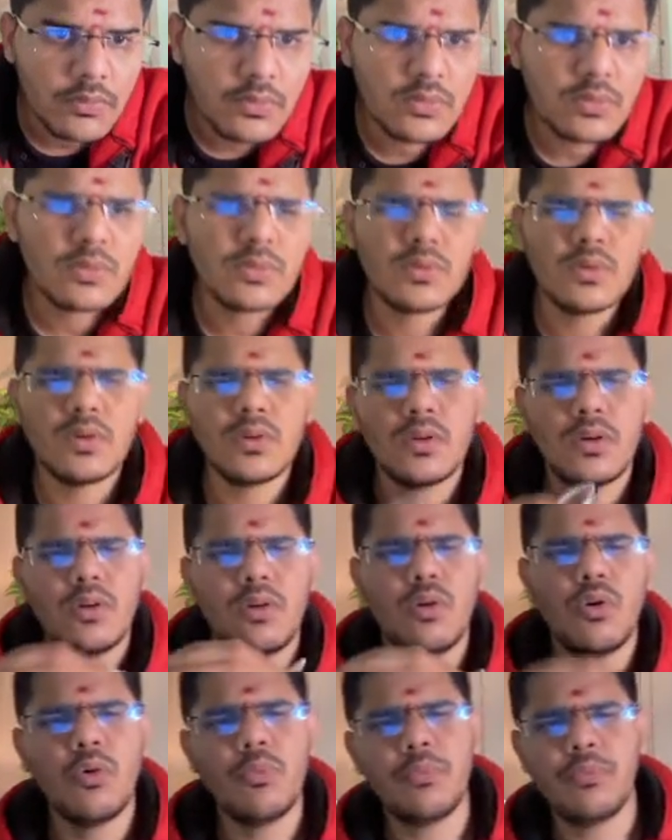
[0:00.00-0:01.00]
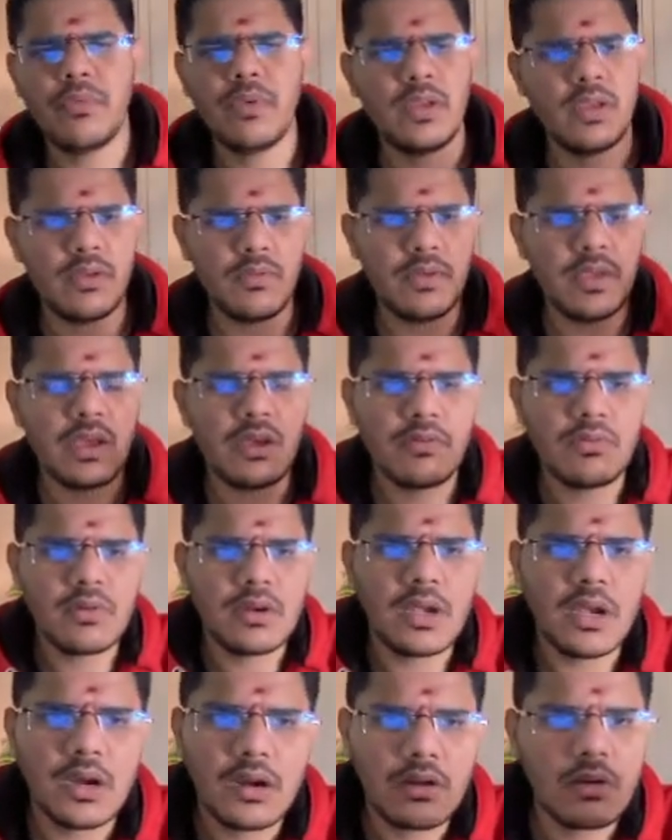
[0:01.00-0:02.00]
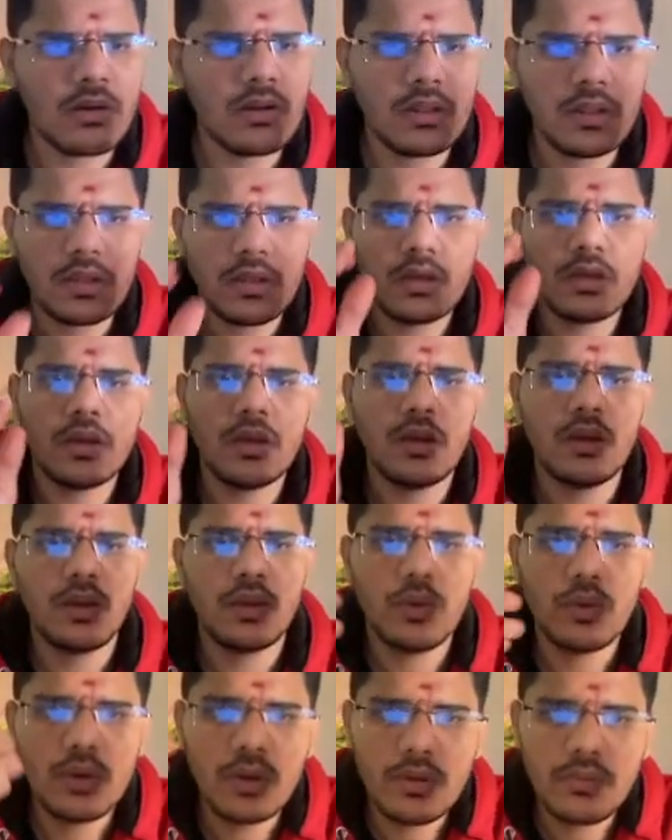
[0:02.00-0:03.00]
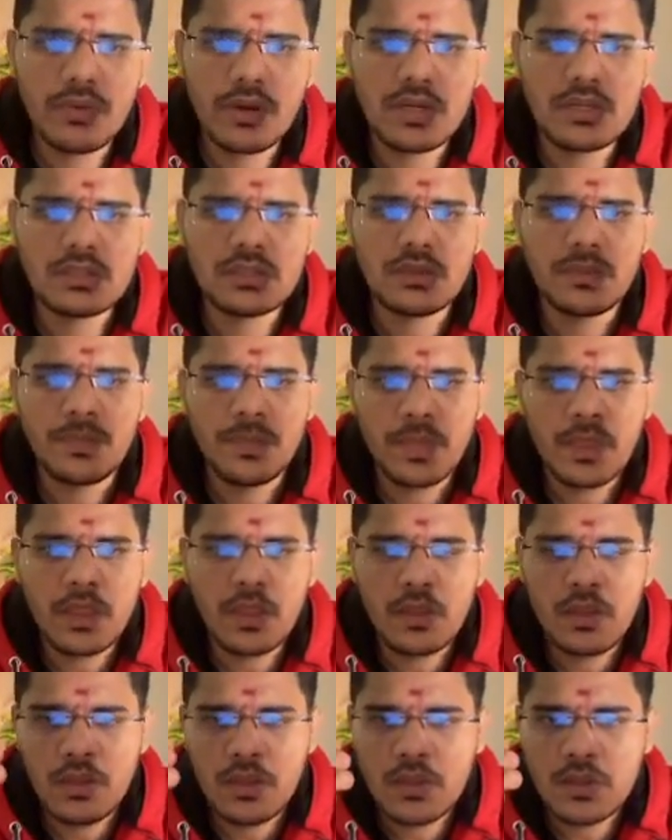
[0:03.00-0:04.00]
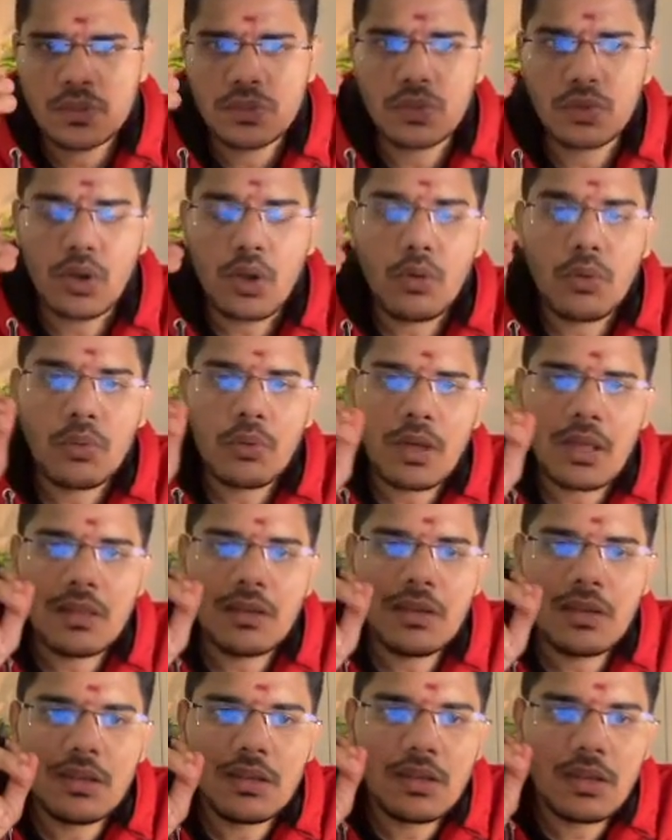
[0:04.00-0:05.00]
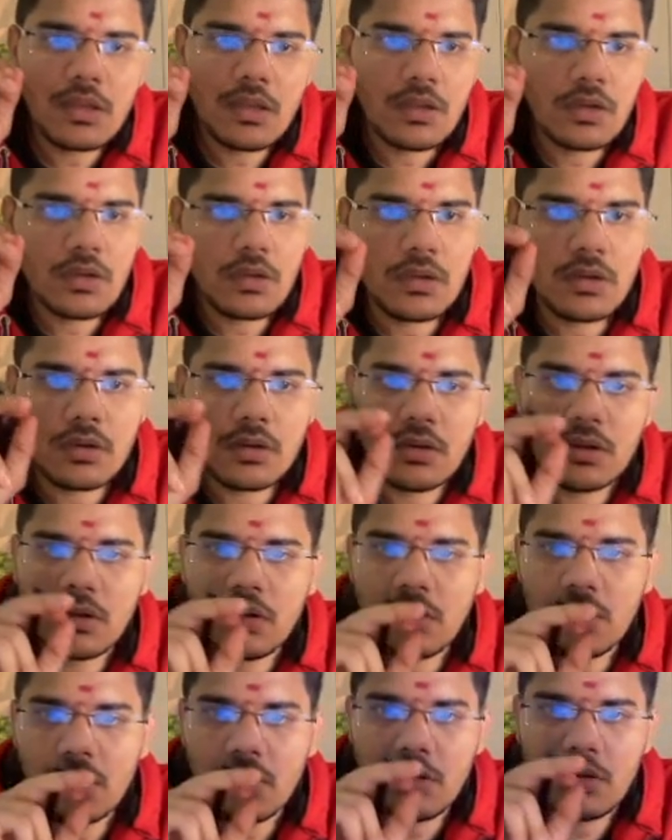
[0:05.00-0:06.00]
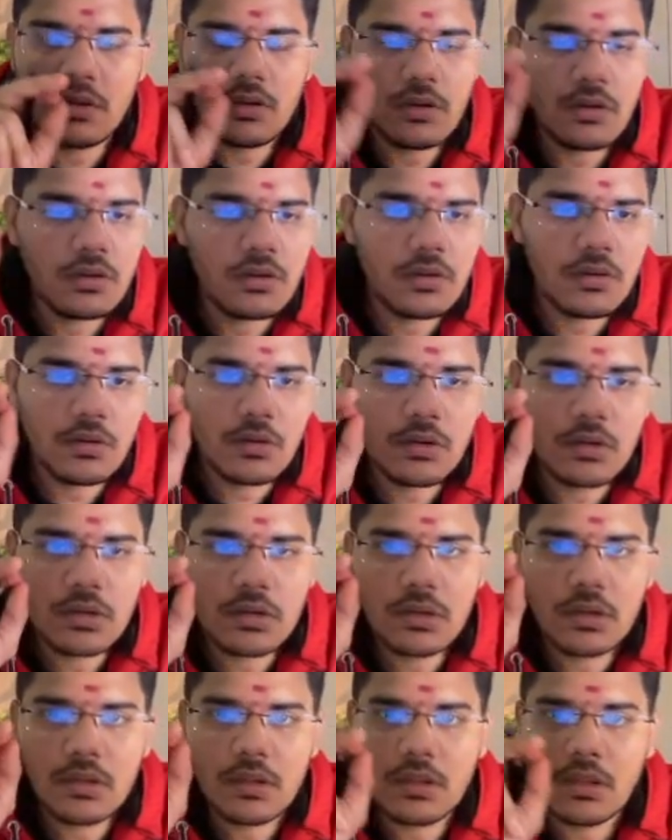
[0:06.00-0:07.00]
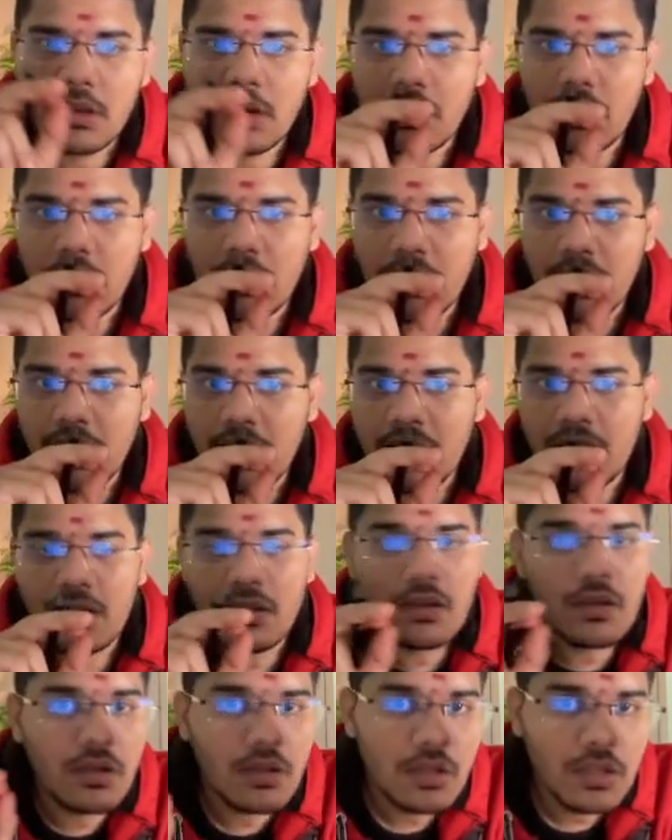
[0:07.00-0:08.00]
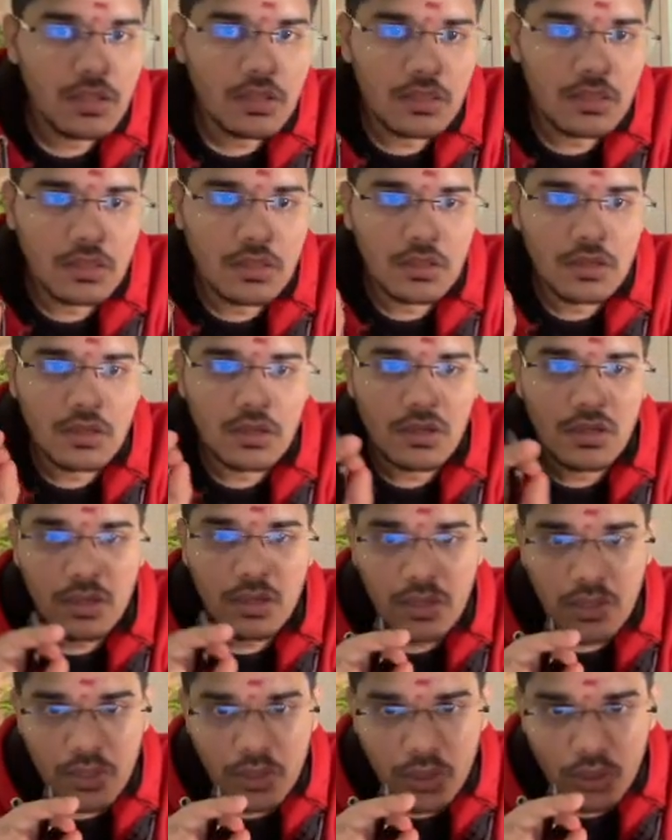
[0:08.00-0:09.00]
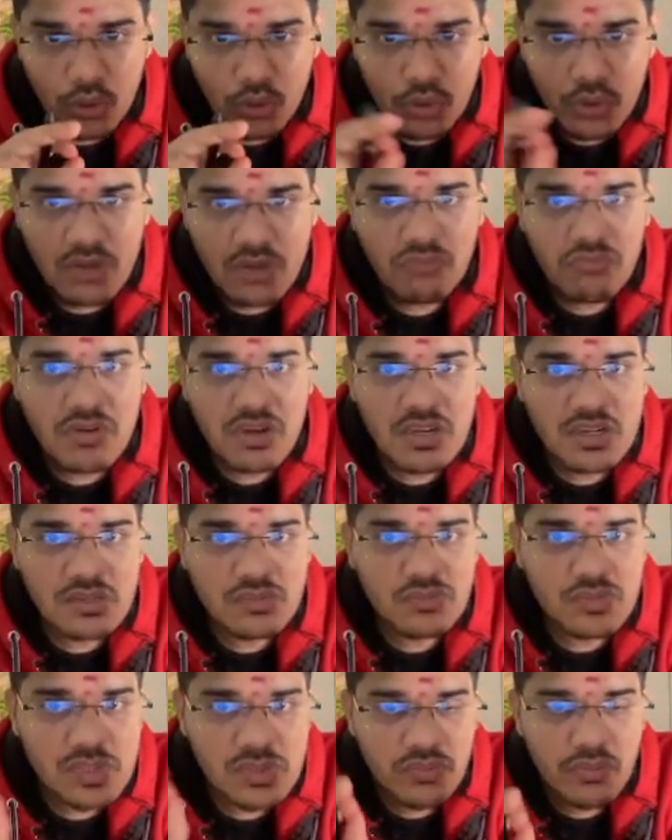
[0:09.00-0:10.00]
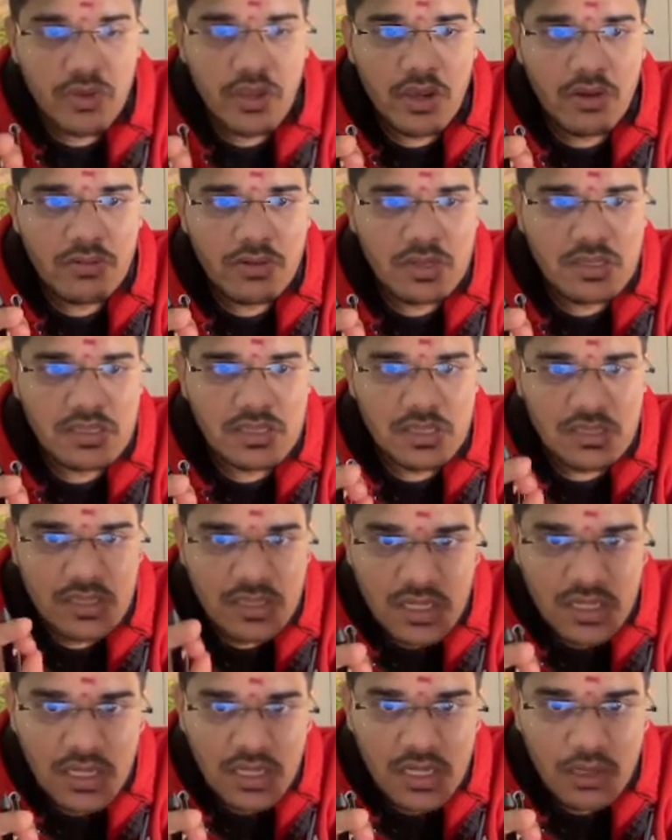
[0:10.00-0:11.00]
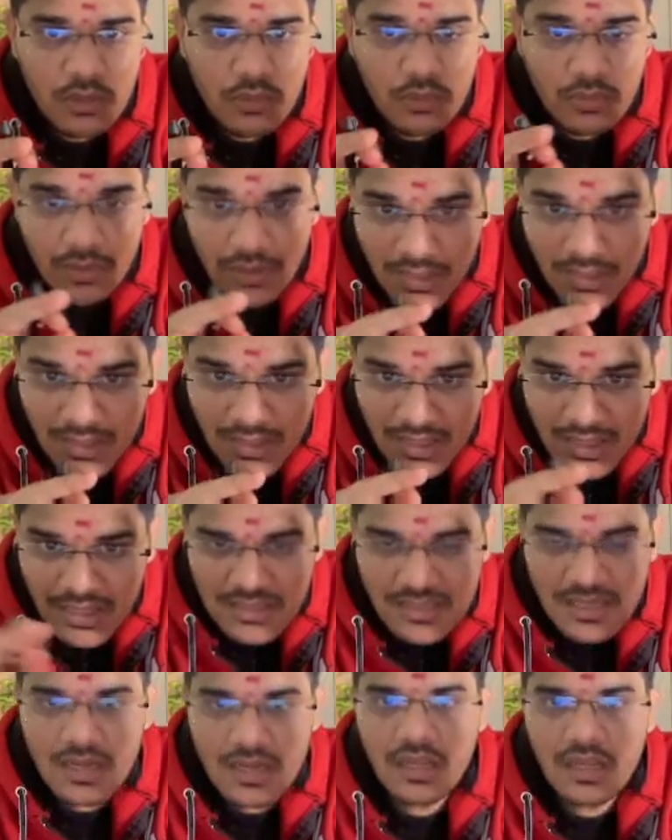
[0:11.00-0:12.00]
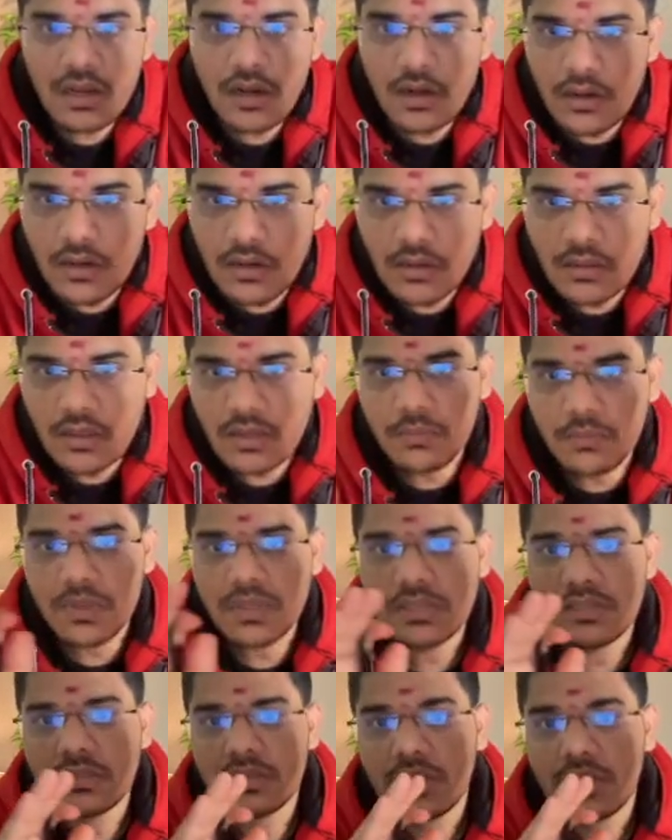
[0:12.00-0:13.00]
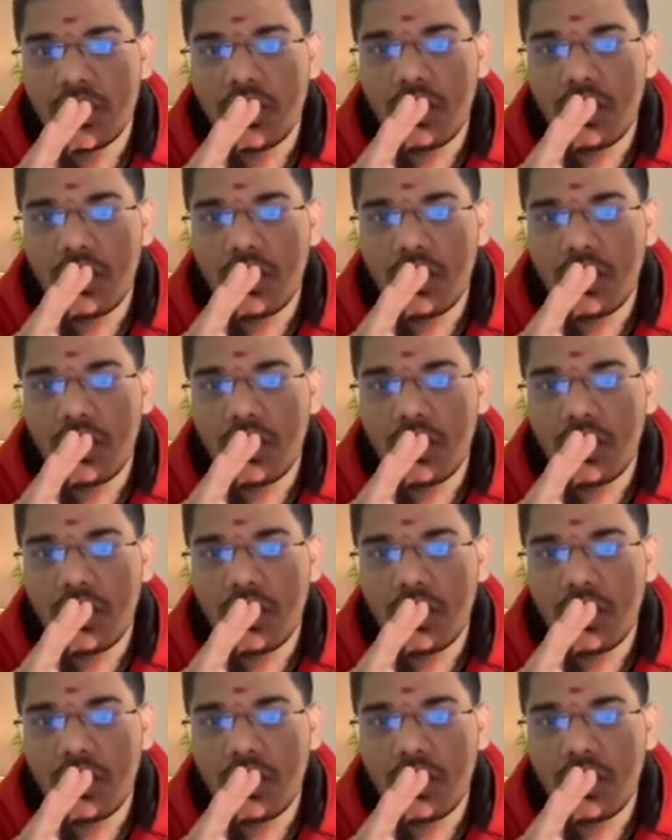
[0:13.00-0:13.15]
So hope we have cleared all the unit weights. So now I'll uh, write the unit weights which we have discussed till now in the descending order. That means